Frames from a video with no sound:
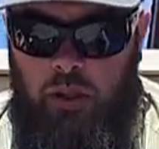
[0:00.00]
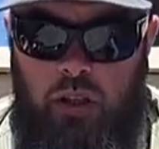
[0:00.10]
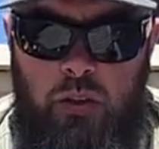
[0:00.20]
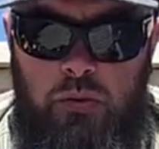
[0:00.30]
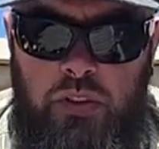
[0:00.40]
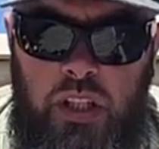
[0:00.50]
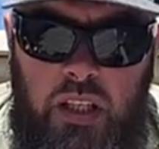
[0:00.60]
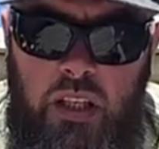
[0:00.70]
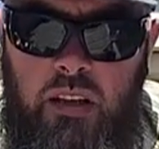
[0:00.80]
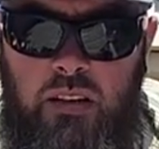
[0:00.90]
canoe
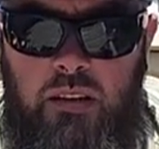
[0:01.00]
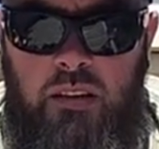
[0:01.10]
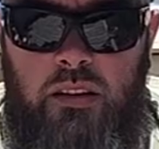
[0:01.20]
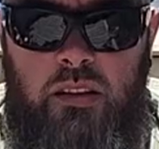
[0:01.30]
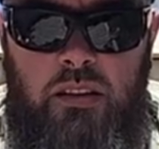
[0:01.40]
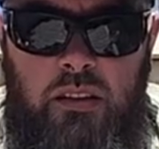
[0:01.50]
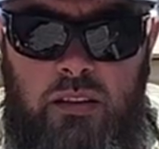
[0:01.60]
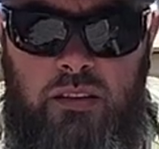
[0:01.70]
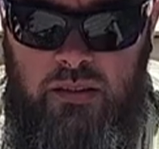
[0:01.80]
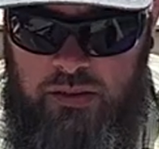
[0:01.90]
seat,
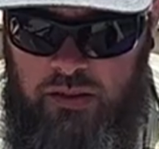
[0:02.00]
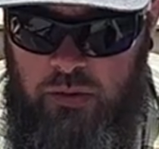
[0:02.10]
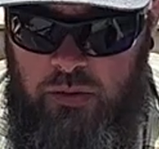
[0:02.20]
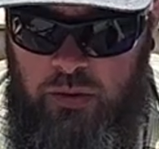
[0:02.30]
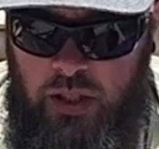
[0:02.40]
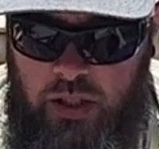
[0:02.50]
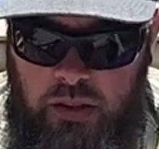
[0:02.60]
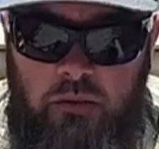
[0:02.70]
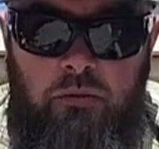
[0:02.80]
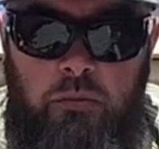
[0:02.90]
to
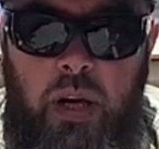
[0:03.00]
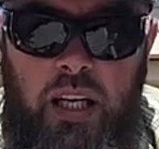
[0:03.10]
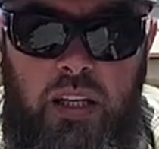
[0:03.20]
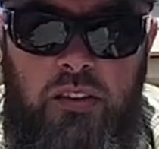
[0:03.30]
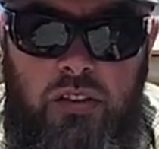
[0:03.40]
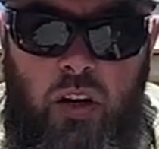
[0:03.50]
many it's a